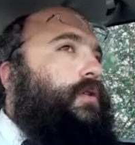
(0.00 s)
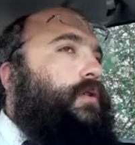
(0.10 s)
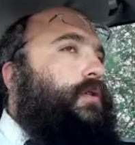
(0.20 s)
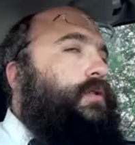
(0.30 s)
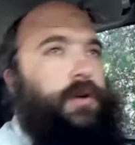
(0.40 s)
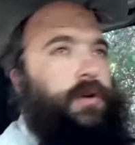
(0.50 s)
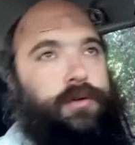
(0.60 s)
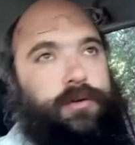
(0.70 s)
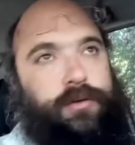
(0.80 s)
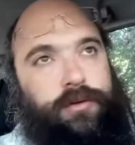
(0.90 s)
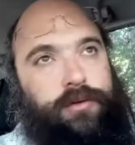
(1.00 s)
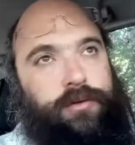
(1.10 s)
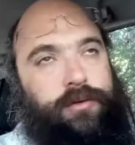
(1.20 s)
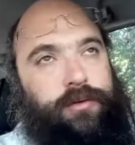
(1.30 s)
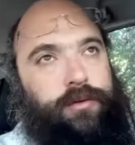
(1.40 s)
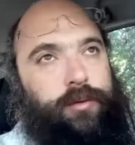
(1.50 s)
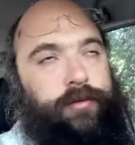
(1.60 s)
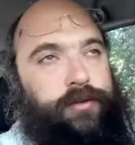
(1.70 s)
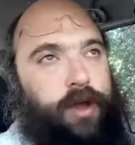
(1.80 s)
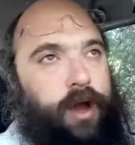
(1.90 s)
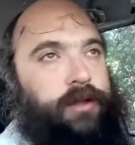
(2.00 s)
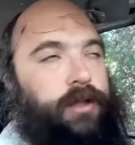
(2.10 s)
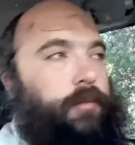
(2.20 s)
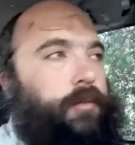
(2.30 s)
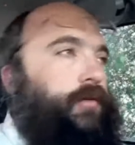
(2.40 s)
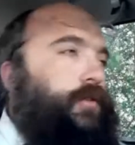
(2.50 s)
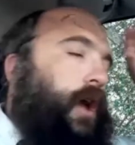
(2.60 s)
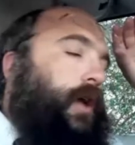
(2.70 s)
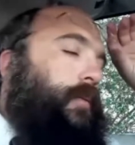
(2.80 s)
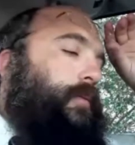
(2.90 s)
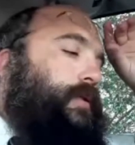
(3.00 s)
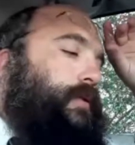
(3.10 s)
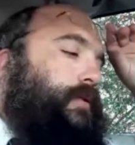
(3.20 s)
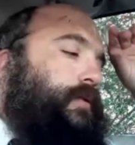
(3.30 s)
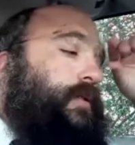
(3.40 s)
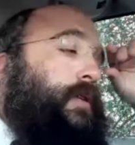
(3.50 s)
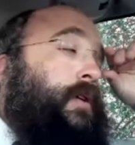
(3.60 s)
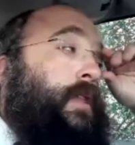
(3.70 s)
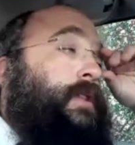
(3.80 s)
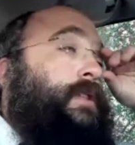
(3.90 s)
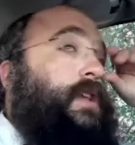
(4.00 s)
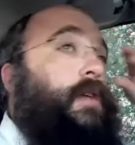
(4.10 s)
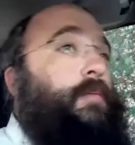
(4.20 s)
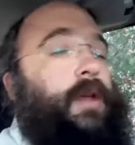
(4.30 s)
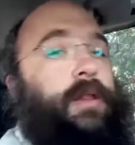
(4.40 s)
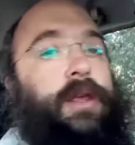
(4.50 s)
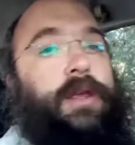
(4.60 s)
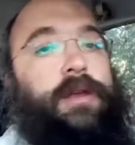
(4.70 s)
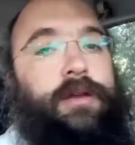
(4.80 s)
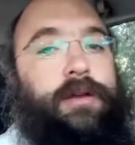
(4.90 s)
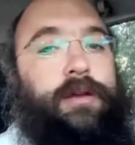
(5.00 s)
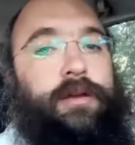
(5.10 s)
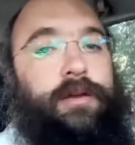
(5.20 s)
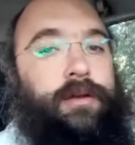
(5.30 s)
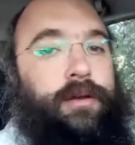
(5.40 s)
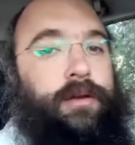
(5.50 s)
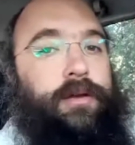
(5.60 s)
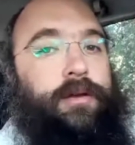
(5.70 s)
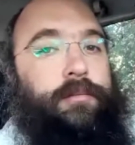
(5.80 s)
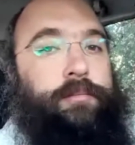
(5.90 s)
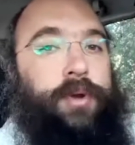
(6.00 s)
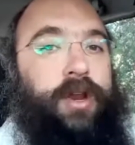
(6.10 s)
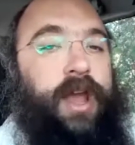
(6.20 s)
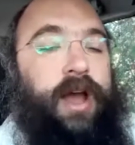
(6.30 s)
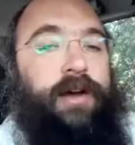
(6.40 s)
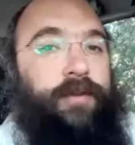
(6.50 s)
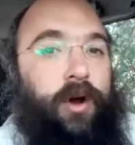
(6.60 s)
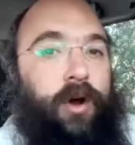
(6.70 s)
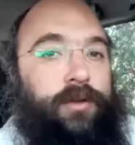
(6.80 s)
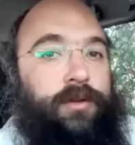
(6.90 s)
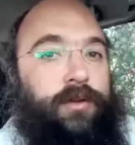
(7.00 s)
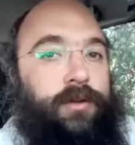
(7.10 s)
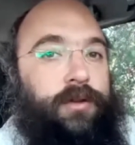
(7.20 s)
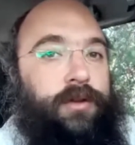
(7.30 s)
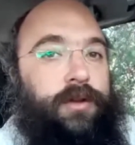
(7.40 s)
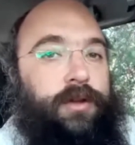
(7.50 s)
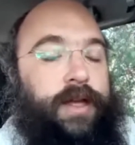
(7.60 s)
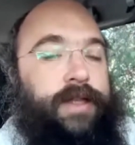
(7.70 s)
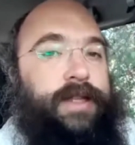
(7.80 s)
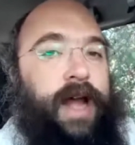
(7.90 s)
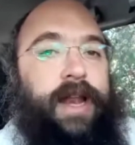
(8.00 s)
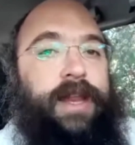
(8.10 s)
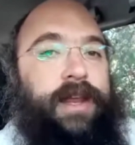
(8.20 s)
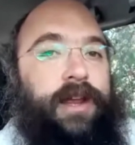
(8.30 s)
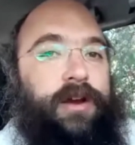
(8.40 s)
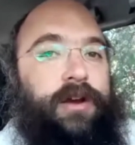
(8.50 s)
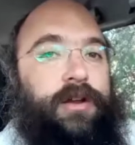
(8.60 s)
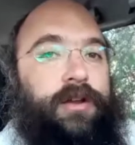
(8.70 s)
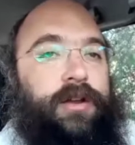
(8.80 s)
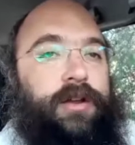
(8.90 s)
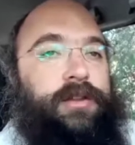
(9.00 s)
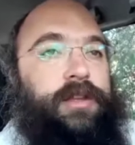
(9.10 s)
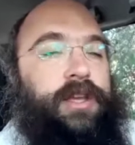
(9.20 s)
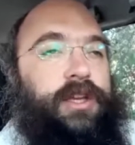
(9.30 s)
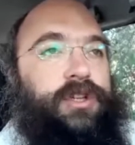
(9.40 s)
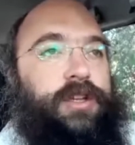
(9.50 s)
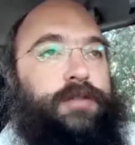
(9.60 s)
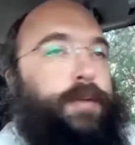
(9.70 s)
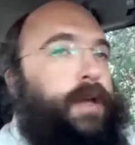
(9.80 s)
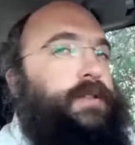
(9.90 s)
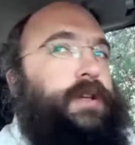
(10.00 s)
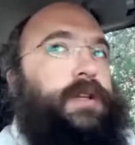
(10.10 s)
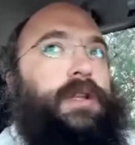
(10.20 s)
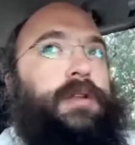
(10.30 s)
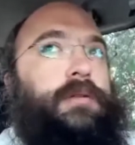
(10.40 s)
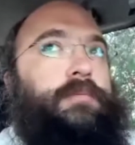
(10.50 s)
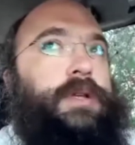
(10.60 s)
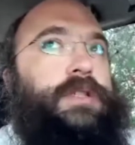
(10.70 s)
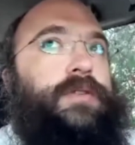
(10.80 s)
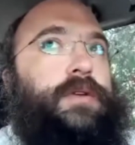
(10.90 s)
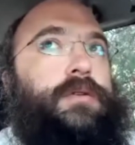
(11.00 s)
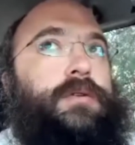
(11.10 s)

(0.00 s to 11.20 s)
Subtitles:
So we've talked a number of times that seemingly Pirkei Avot is not here to teach us basic mitzvot.